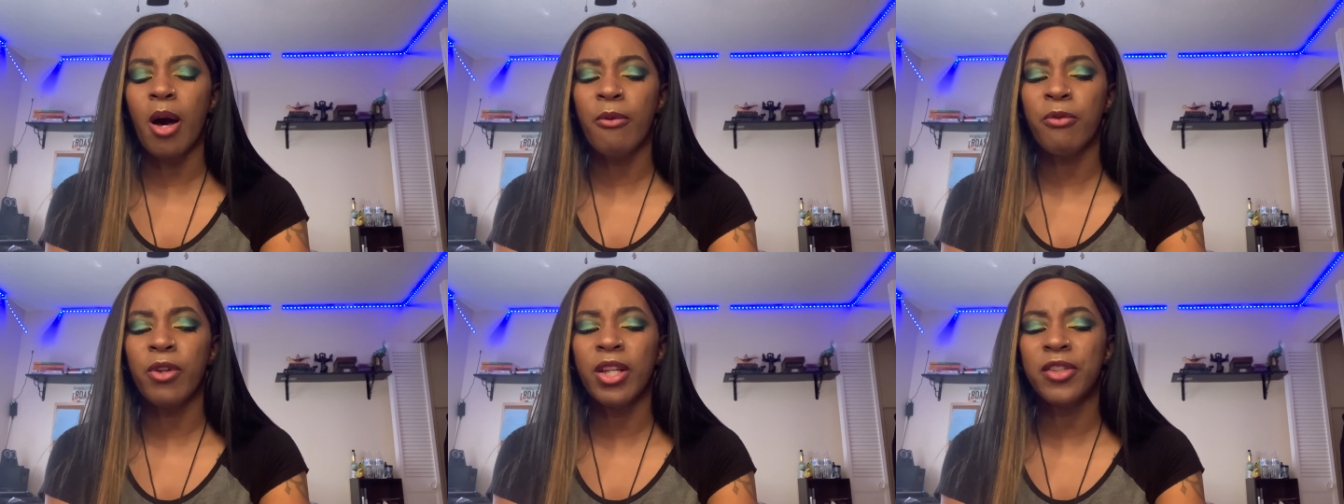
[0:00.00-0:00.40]
I
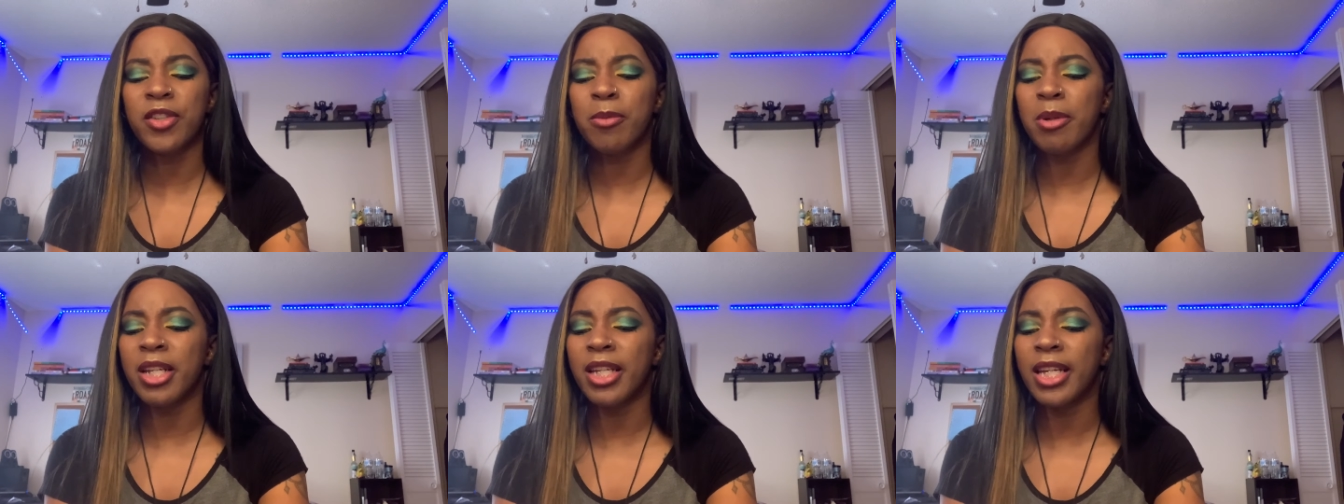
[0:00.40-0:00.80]
feel like
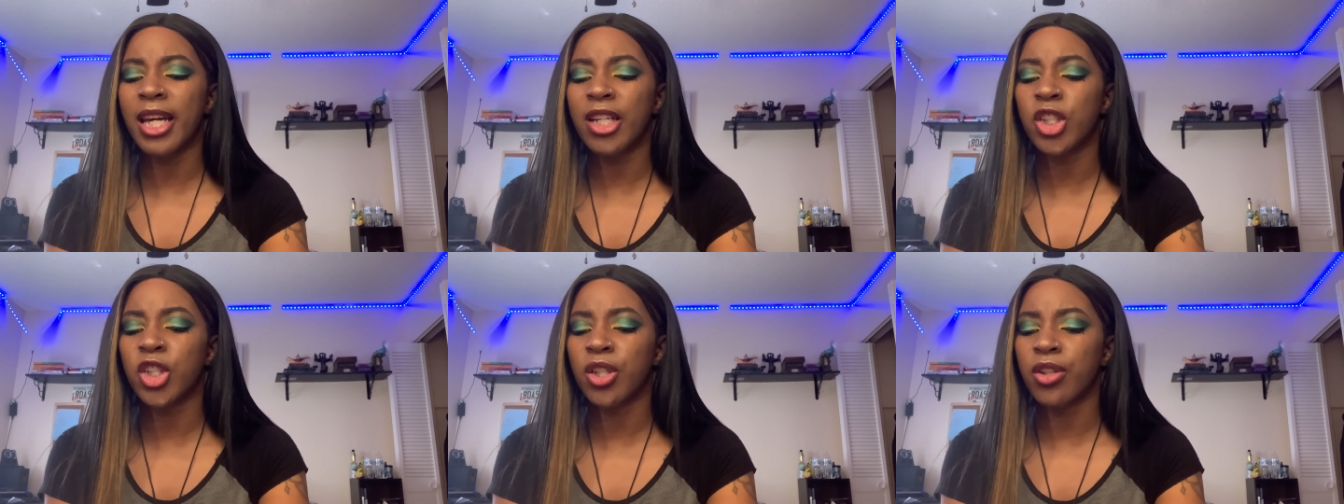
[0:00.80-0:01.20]
somebody
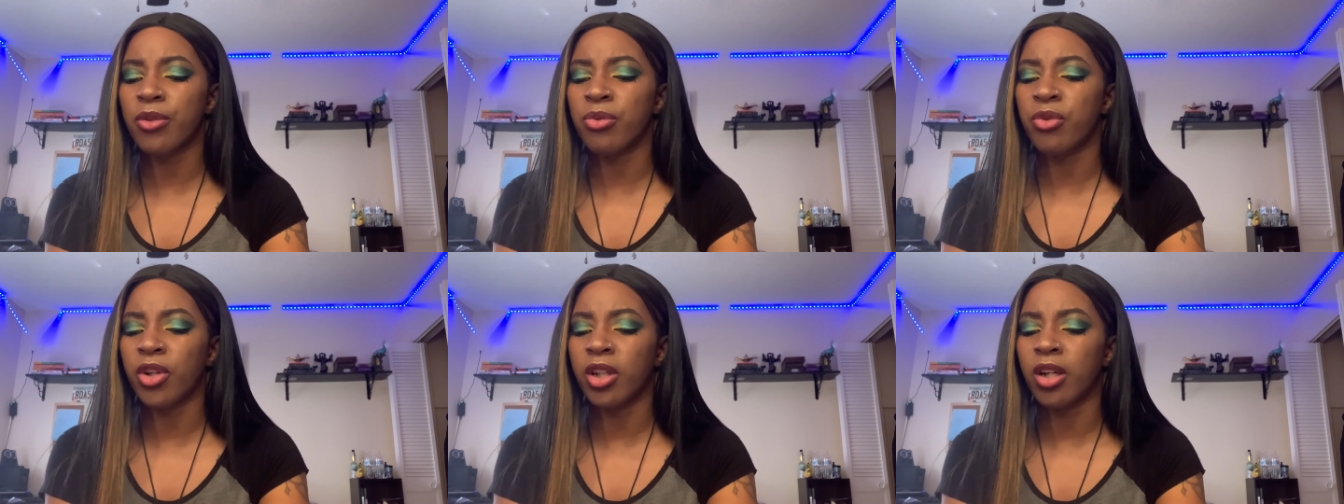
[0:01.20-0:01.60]
can't shut the
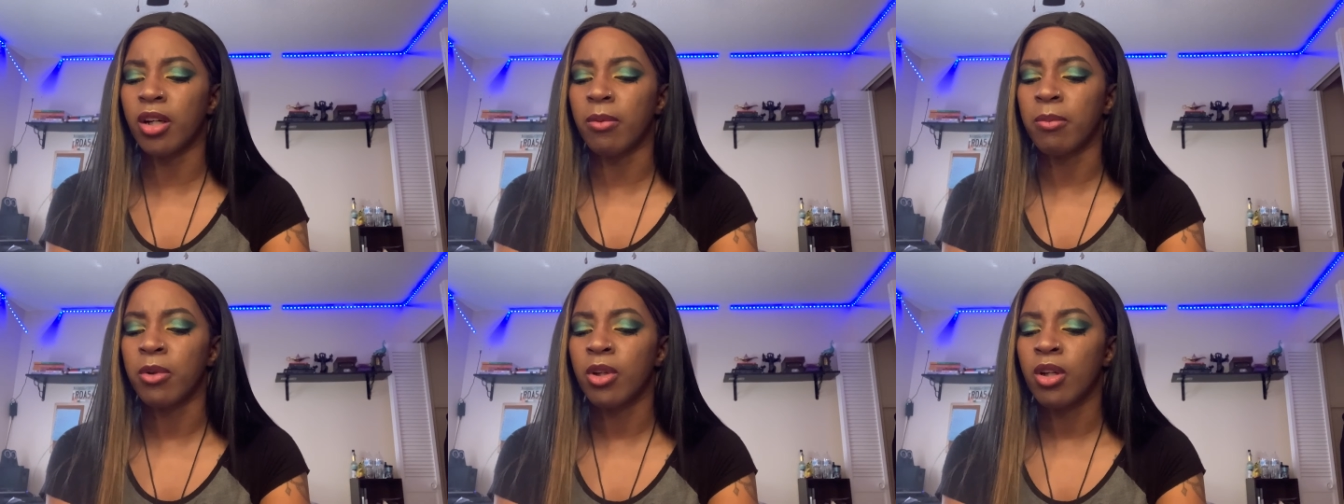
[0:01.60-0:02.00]
fuck up.